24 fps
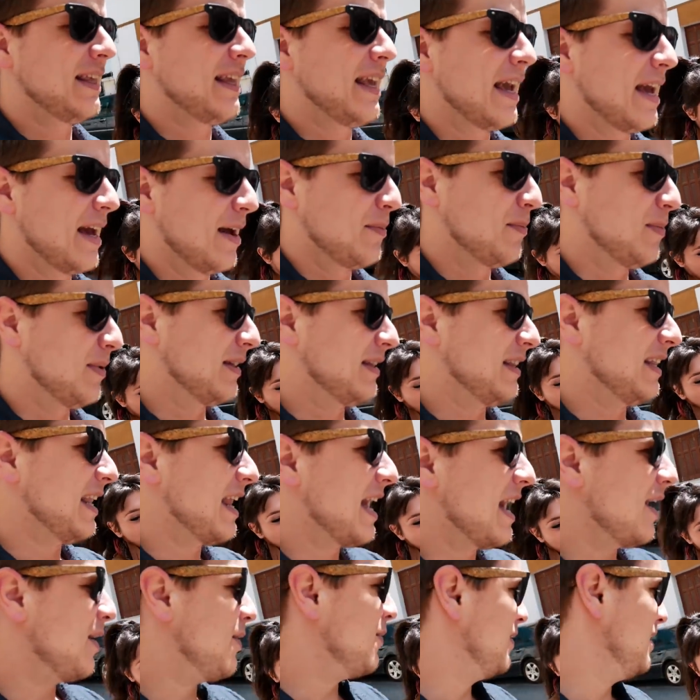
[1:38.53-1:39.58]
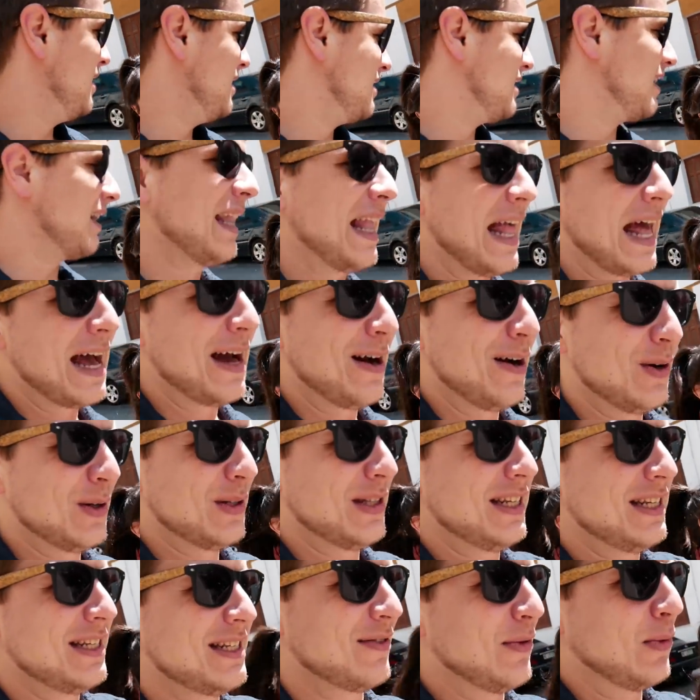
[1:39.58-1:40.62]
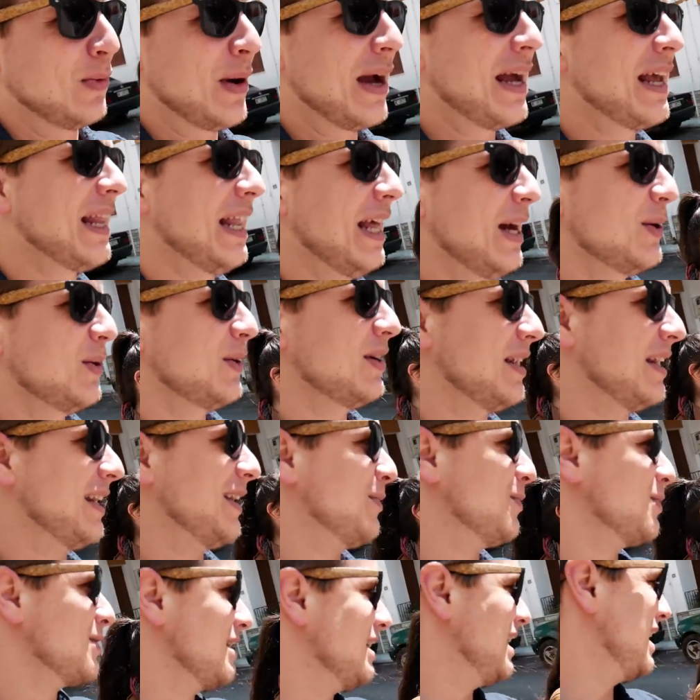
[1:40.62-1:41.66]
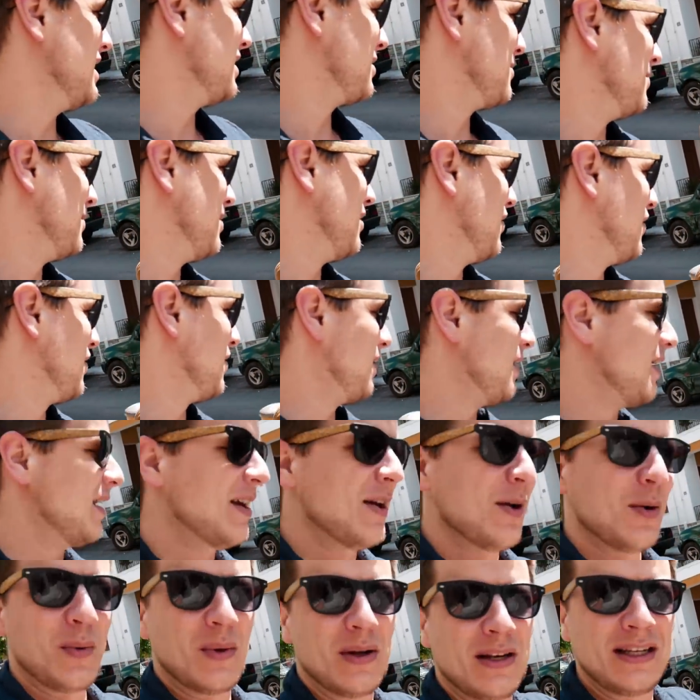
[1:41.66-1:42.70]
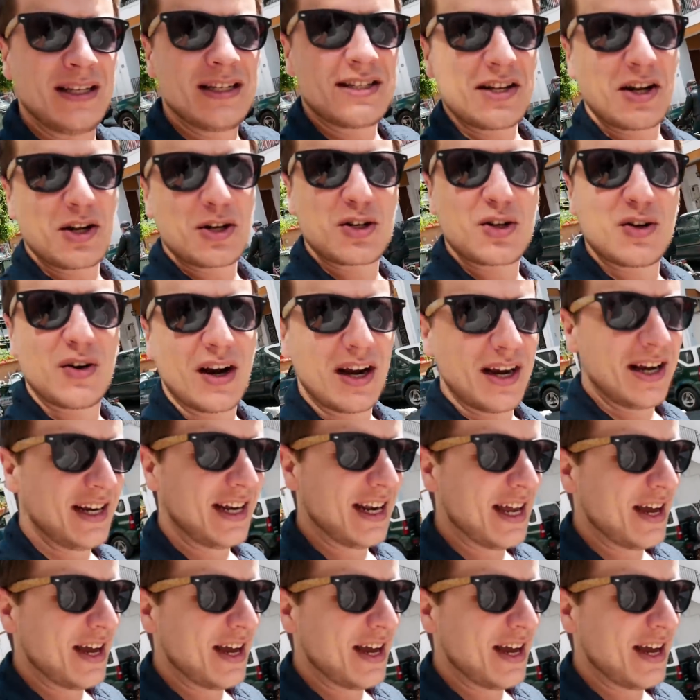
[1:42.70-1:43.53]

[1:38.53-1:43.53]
Yeah, but now he's loud. He's way louder than he was last month. When he starts crying